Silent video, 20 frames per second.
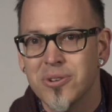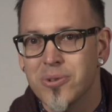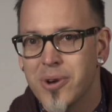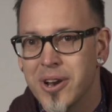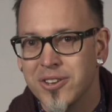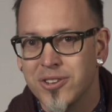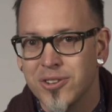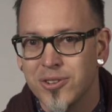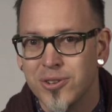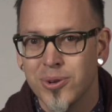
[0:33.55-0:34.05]

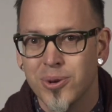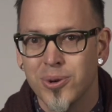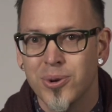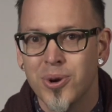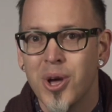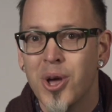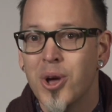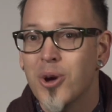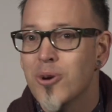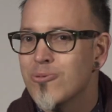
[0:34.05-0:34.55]
ready to do
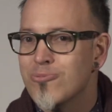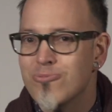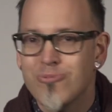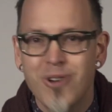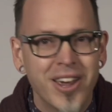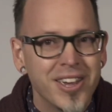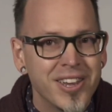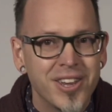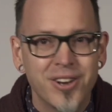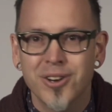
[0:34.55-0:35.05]

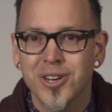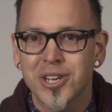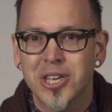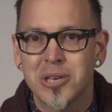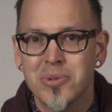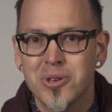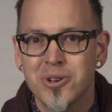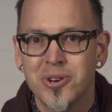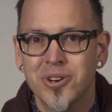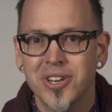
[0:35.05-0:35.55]
right here at
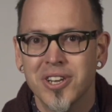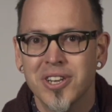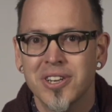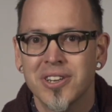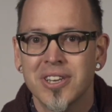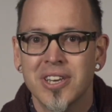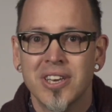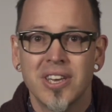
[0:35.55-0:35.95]
Community.